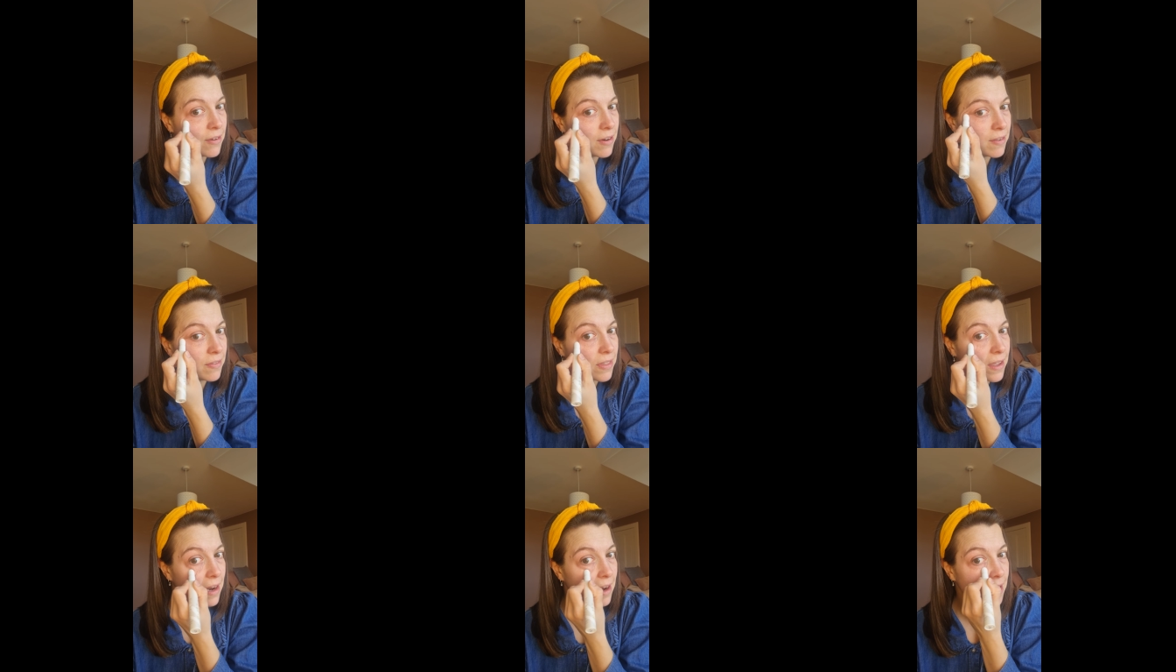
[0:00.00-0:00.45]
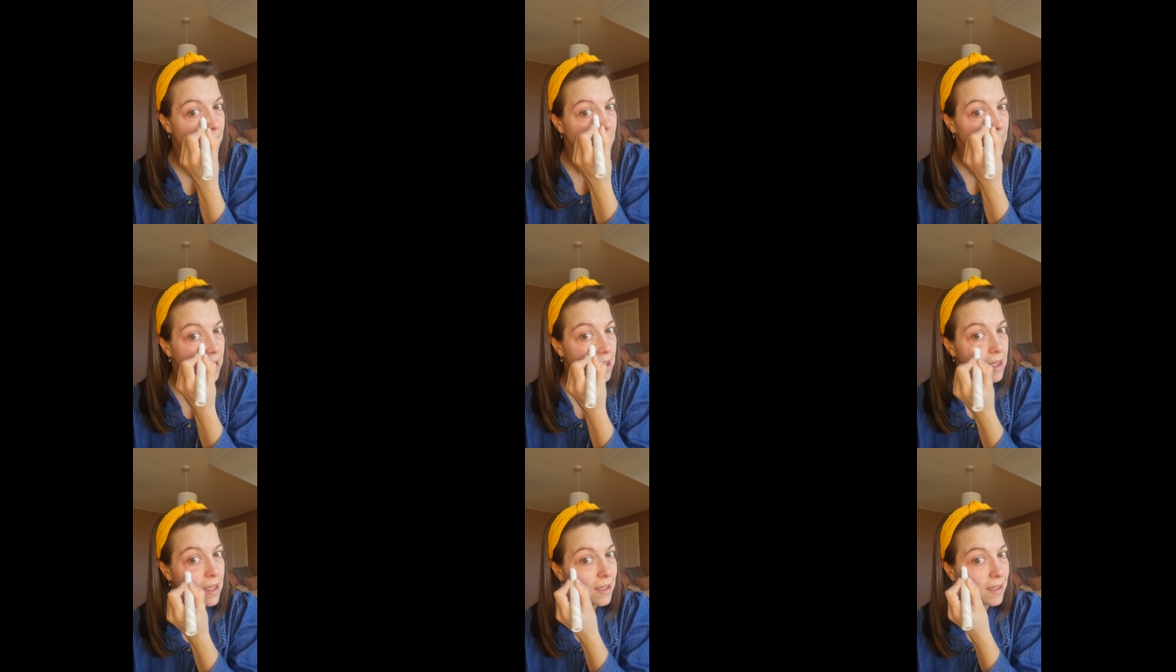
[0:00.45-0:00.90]
around there,
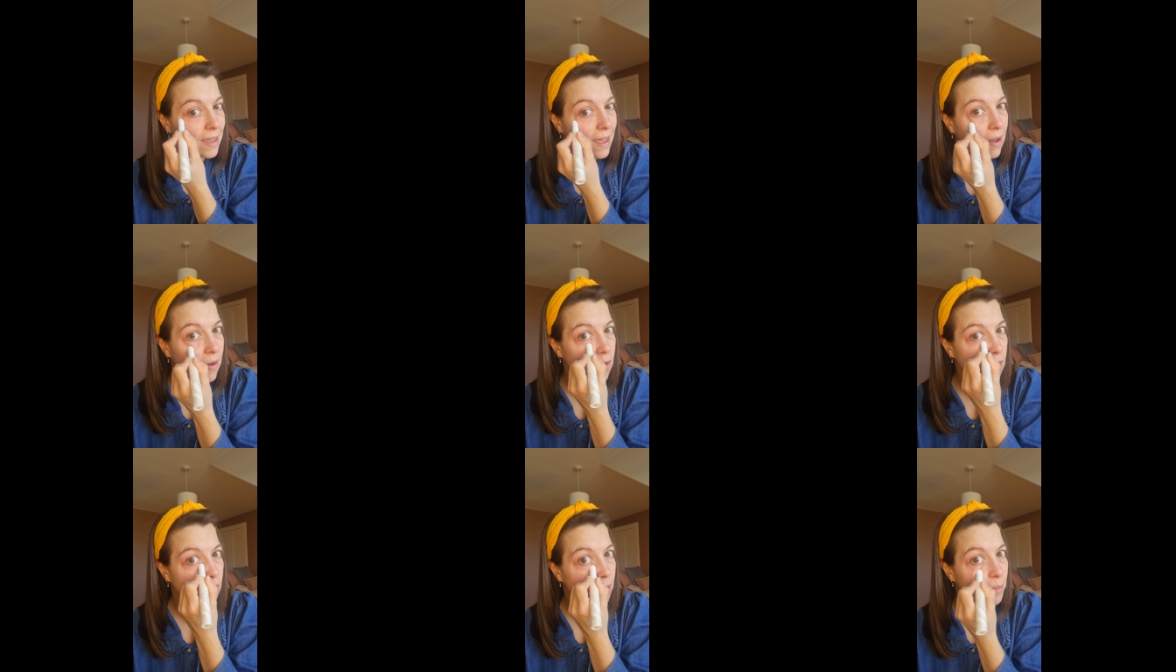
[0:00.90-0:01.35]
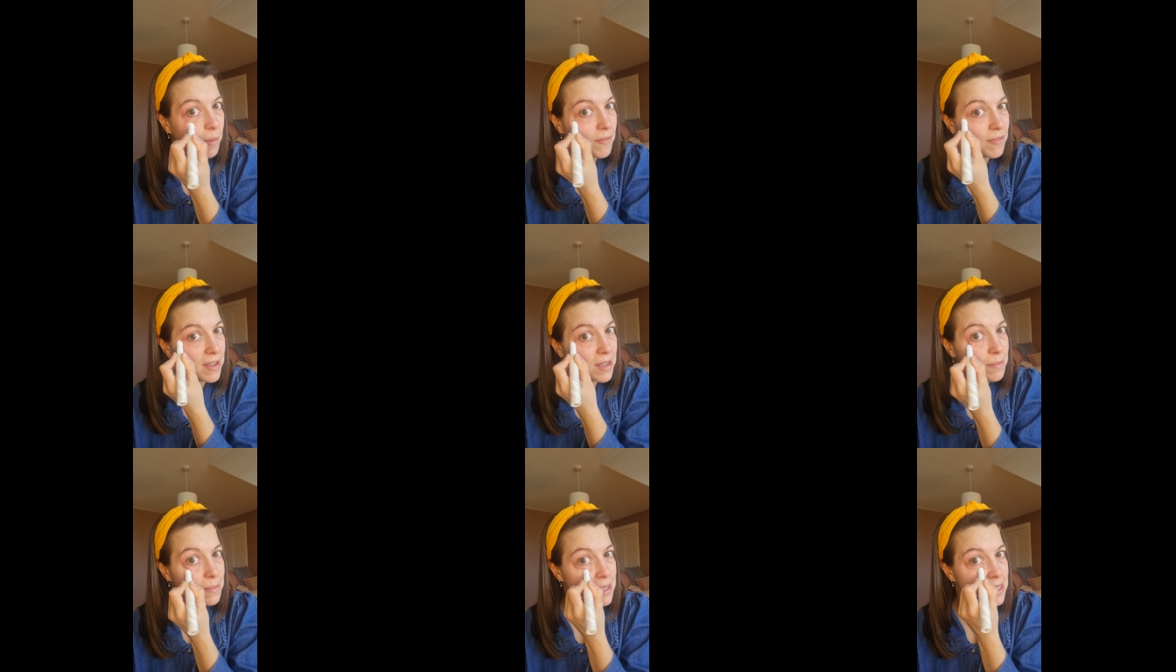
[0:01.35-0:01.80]
get all my
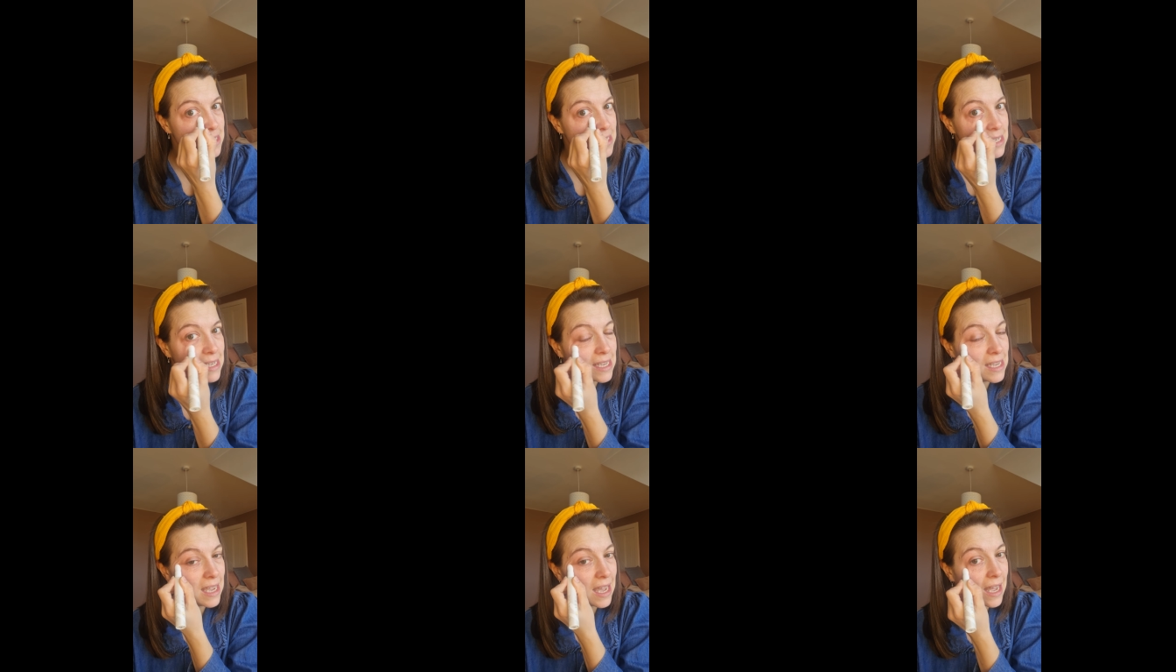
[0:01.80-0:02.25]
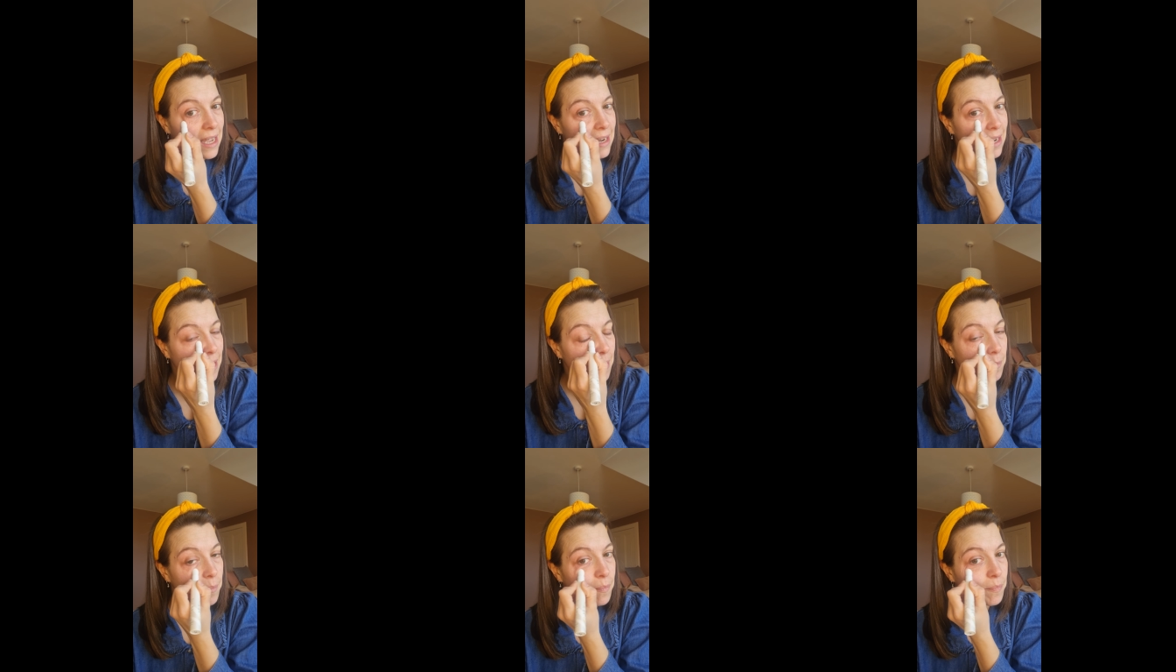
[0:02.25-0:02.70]
vitamin C and
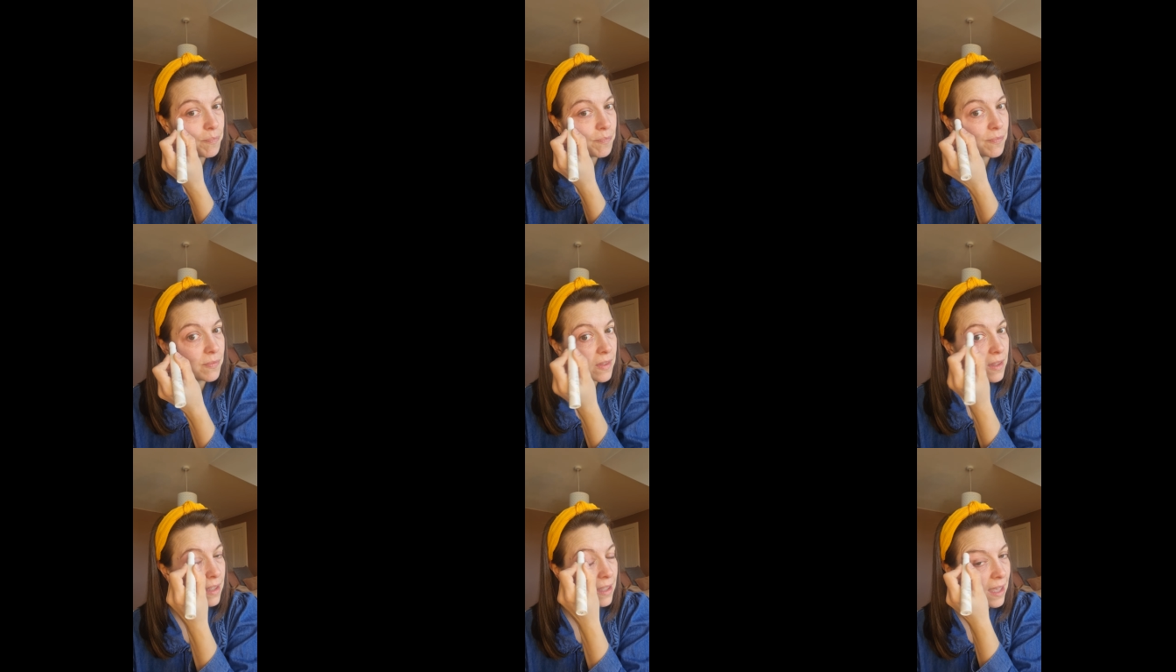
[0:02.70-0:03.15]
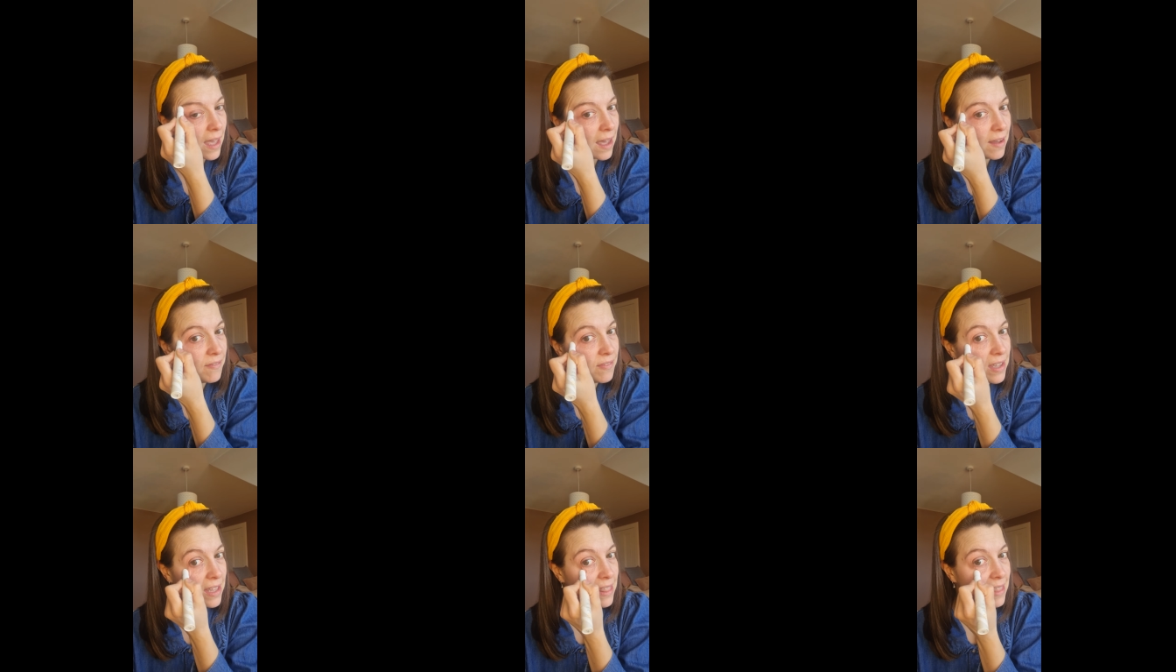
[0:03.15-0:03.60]

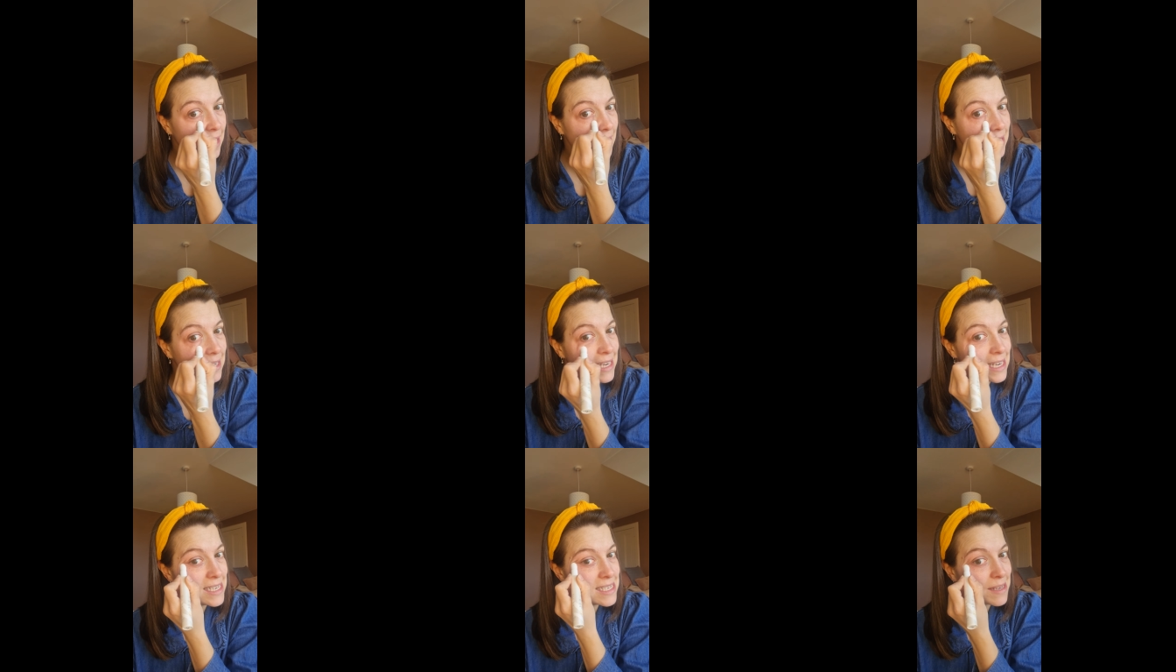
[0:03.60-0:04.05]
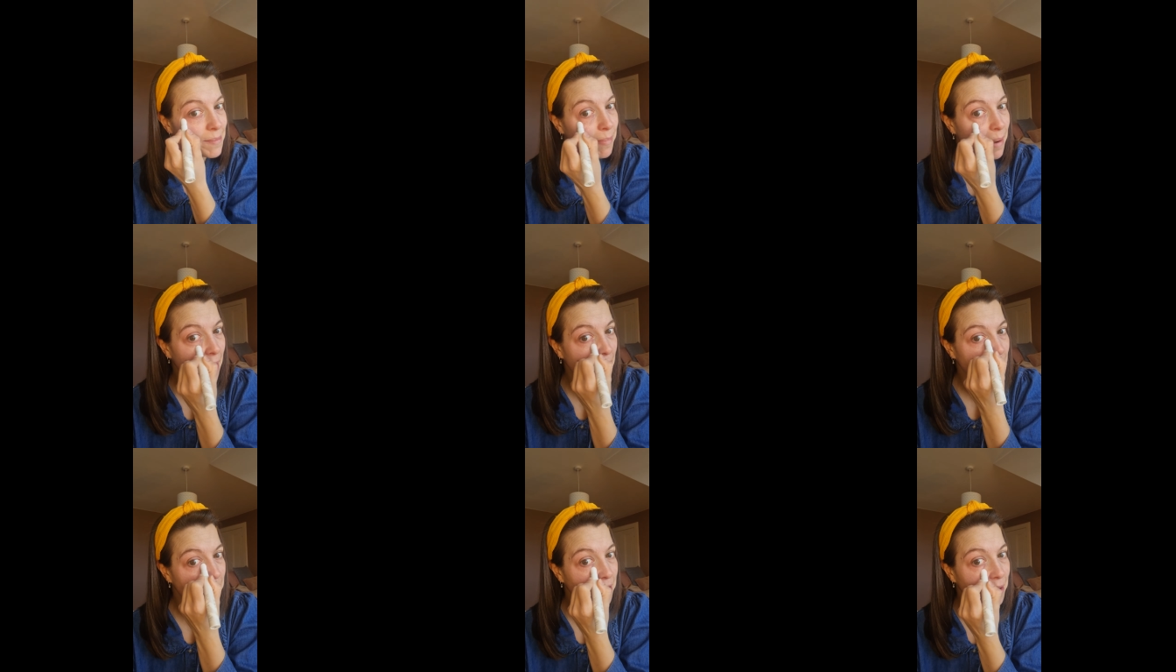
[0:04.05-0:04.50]
caffeine that I need to
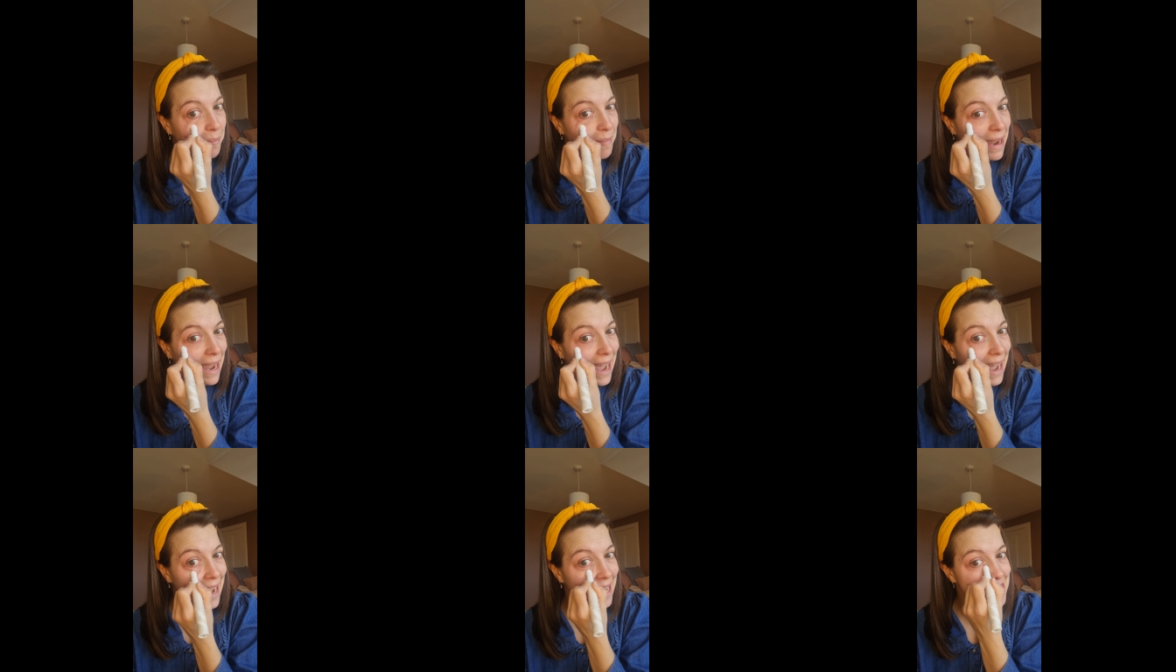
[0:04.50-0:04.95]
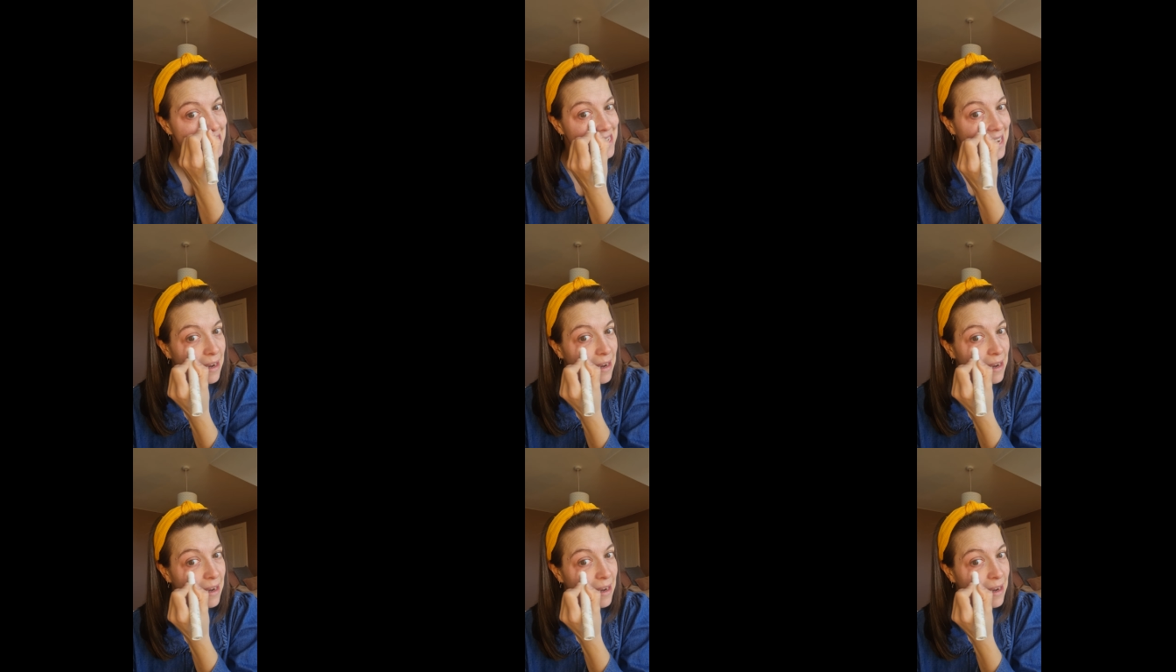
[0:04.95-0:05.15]
perk up my eyes.